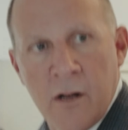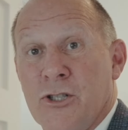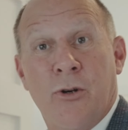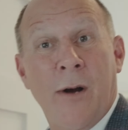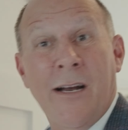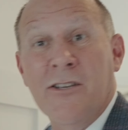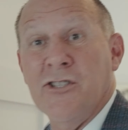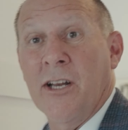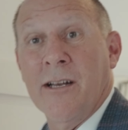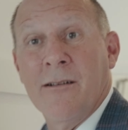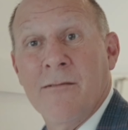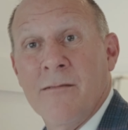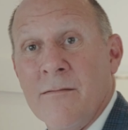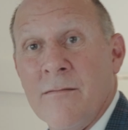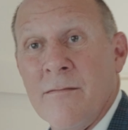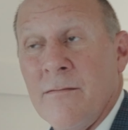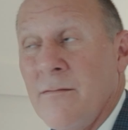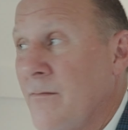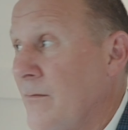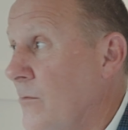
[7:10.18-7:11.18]
Stretching.
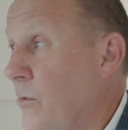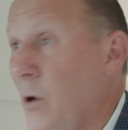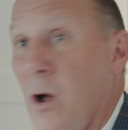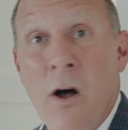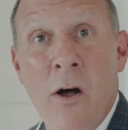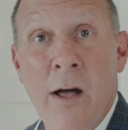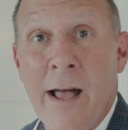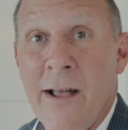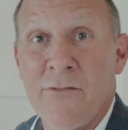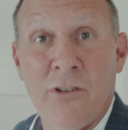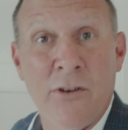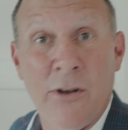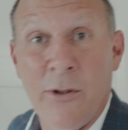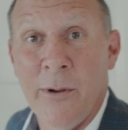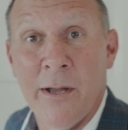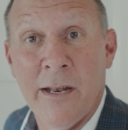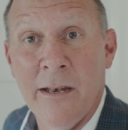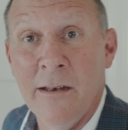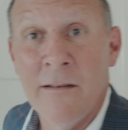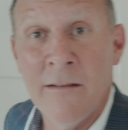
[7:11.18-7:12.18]
We all have to
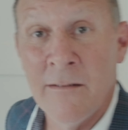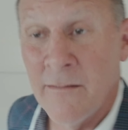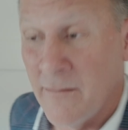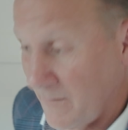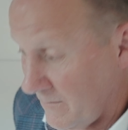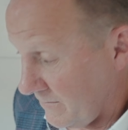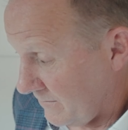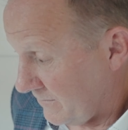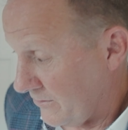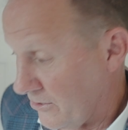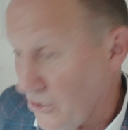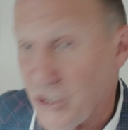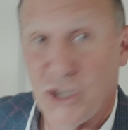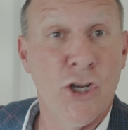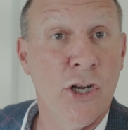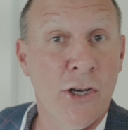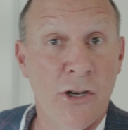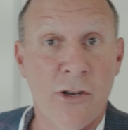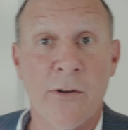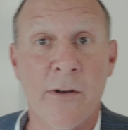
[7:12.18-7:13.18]
do it. You
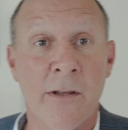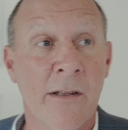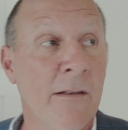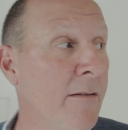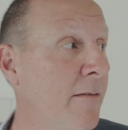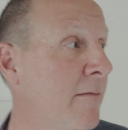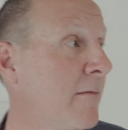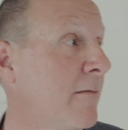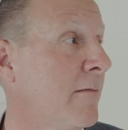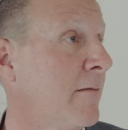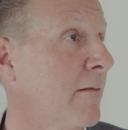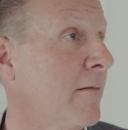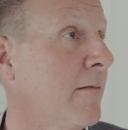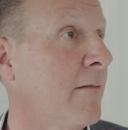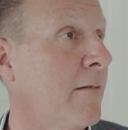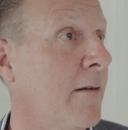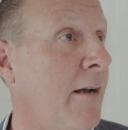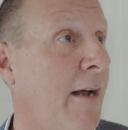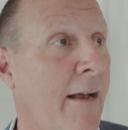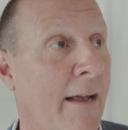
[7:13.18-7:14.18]
should do it.
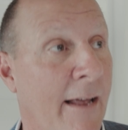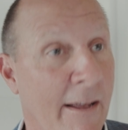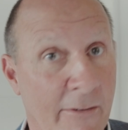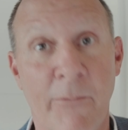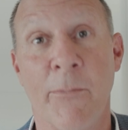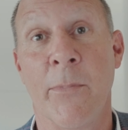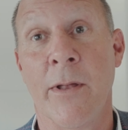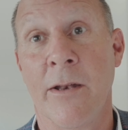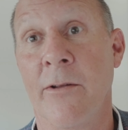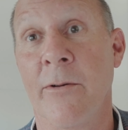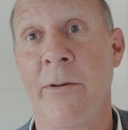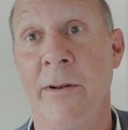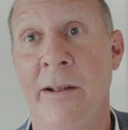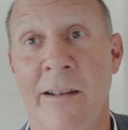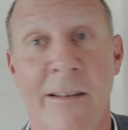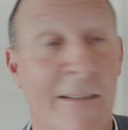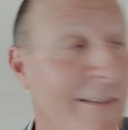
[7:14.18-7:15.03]
I haven't been doing it.